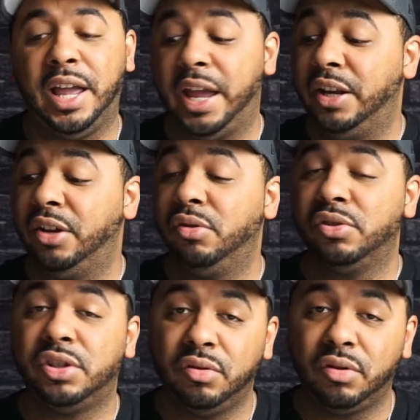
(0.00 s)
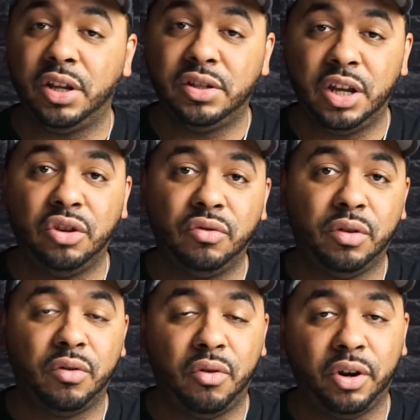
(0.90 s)
and it'll still continue
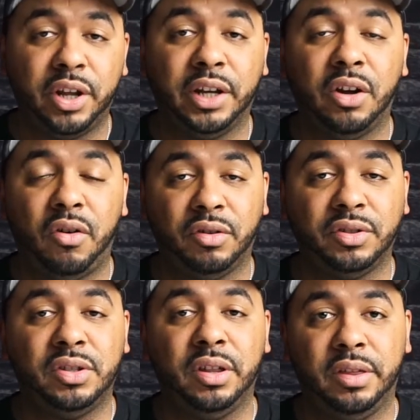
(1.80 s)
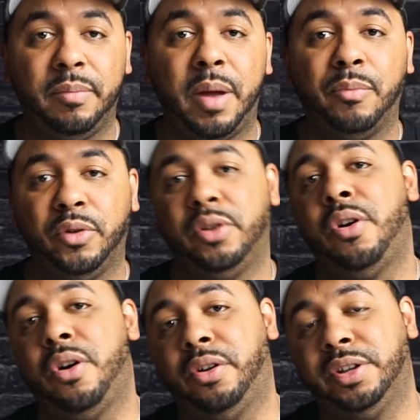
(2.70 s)
recording onto the memory
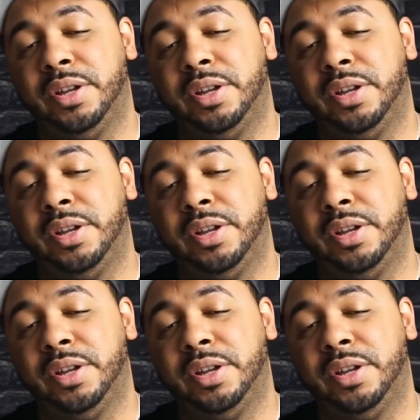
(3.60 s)
card,